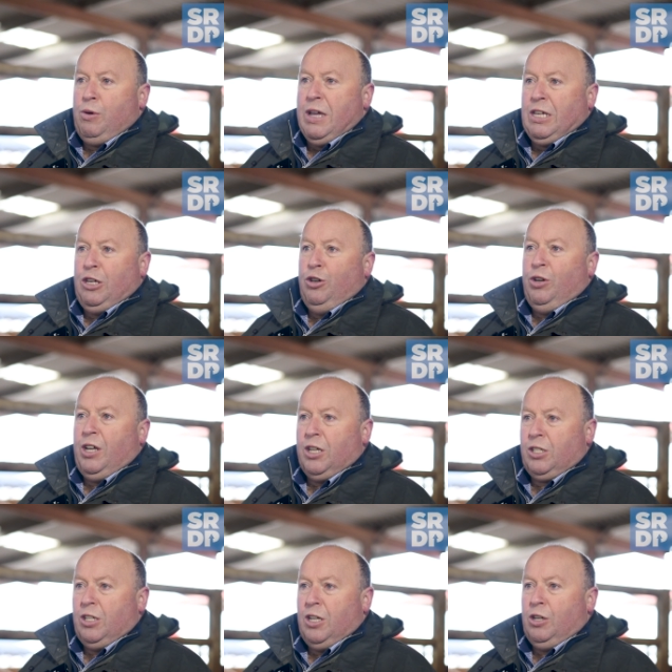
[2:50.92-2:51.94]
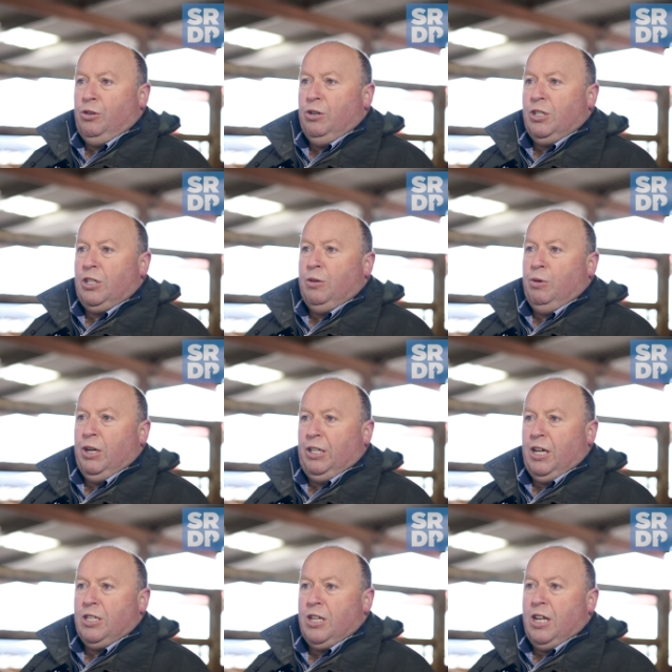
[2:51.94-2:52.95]
quite curious and they go and see what it
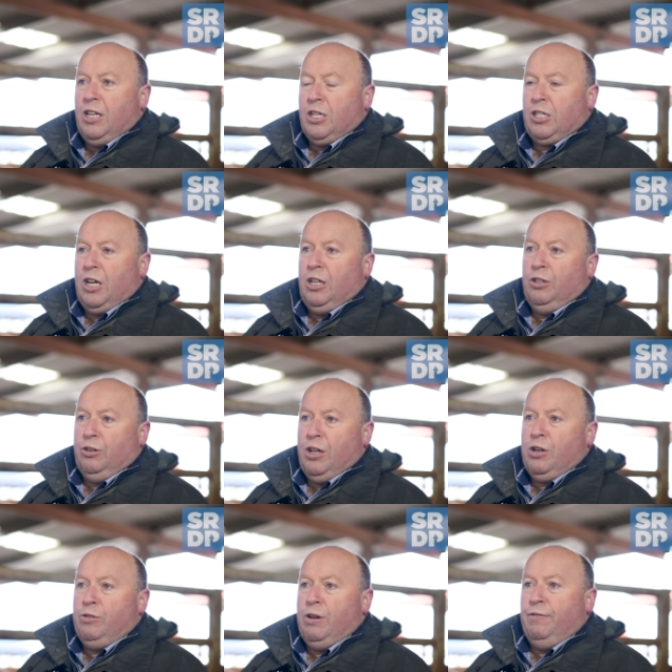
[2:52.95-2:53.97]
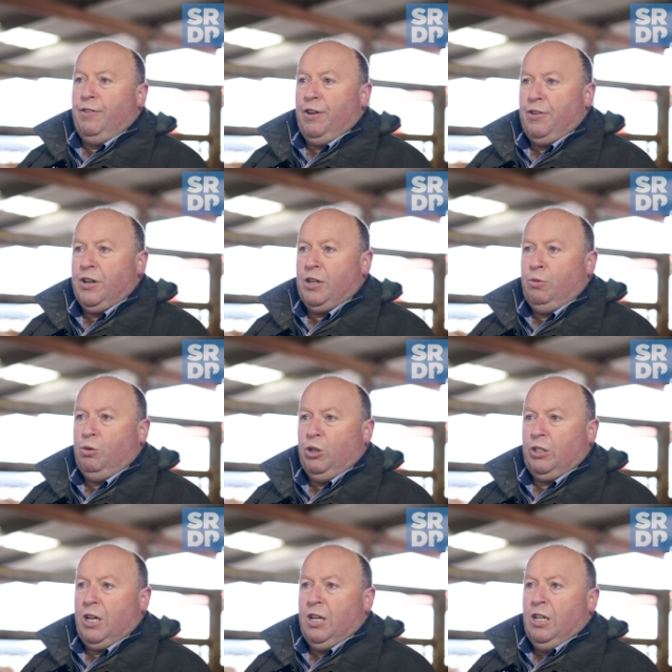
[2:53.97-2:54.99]
is, and then they stand on it and go in for a drink of
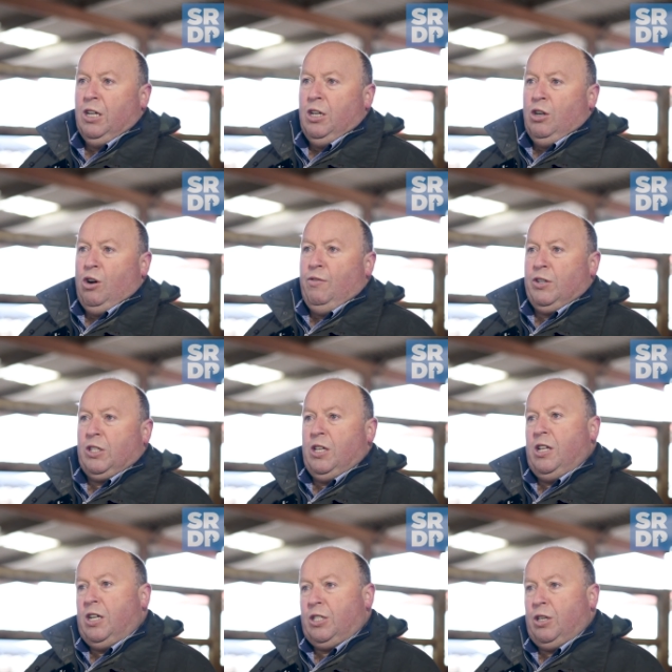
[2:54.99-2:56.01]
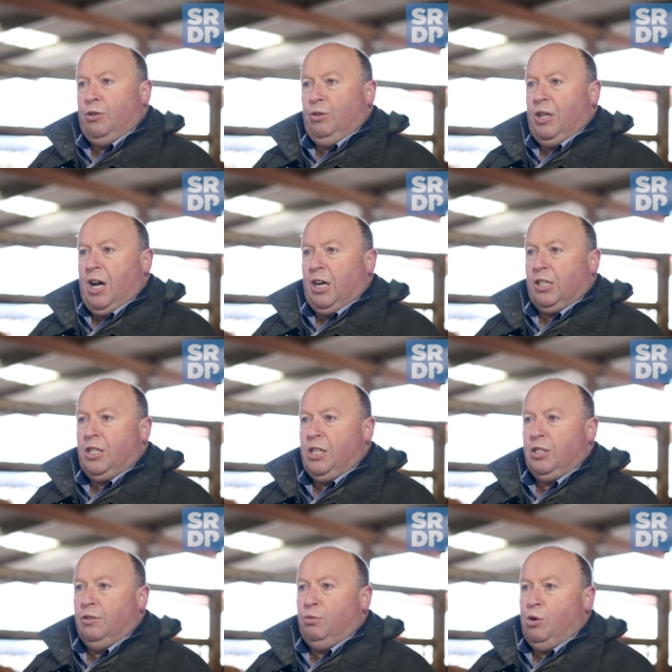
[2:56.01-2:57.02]
water. Obviously that's their only
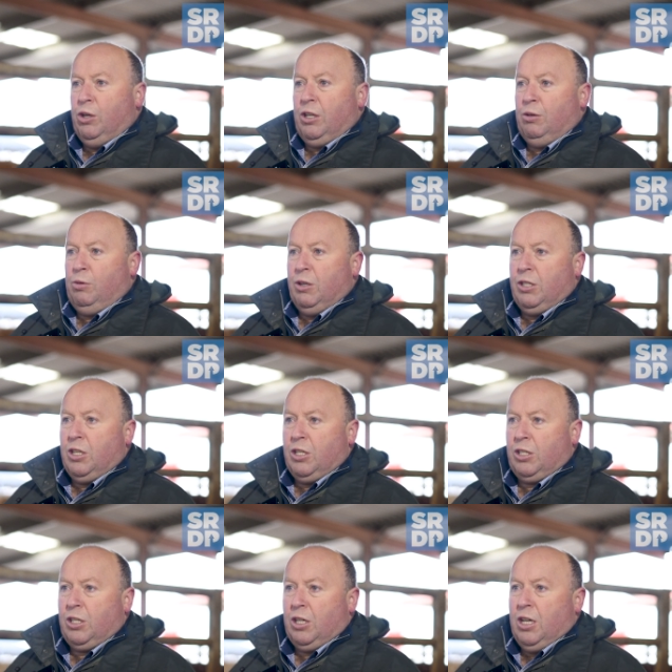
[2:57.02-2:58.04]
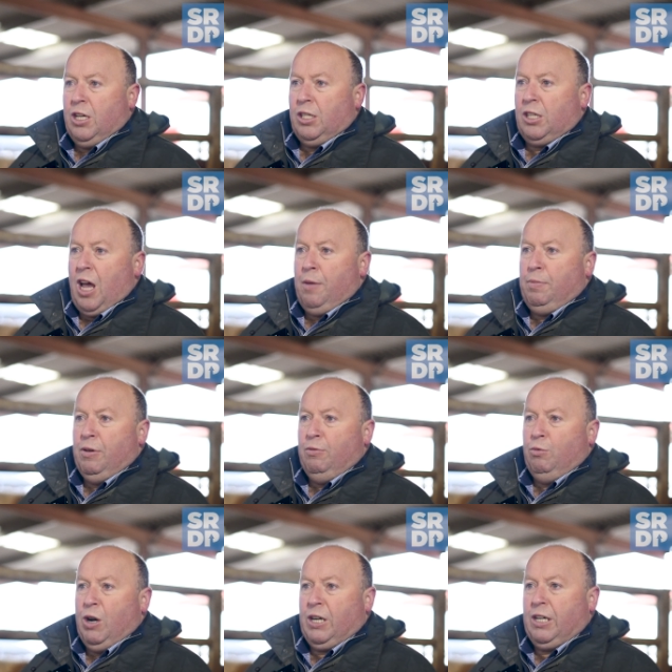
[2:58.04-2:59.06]
access of water once it's set up
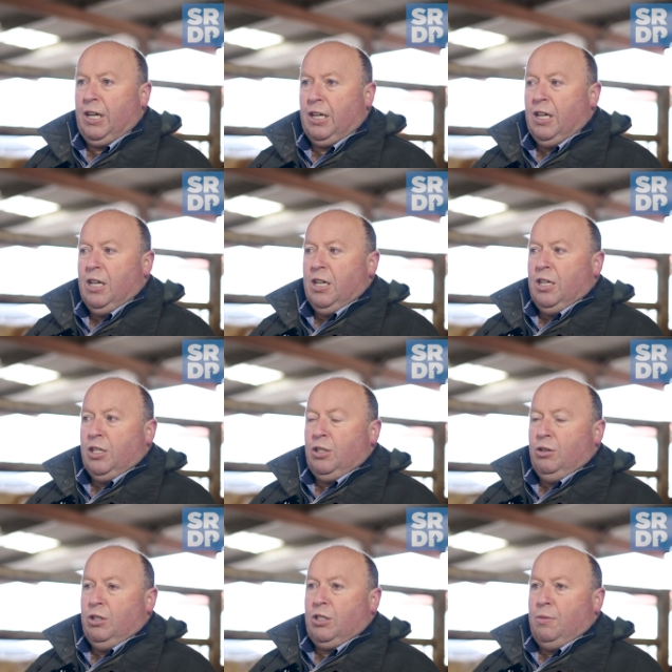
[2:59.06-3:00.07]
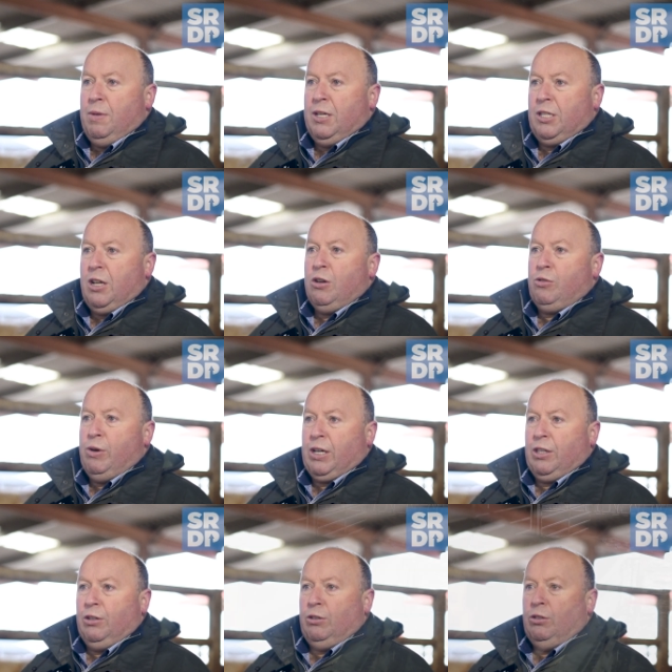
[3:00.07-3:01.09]
and working, so it's amazing how
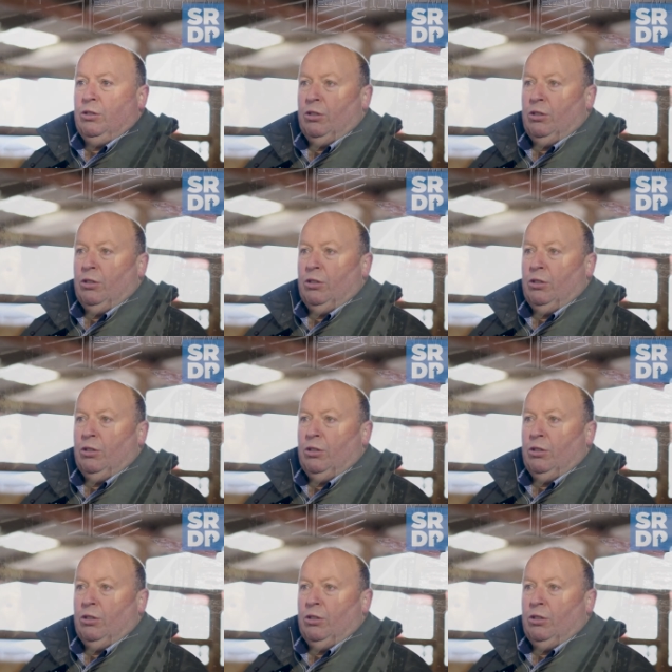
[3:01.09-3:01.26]
quick they'll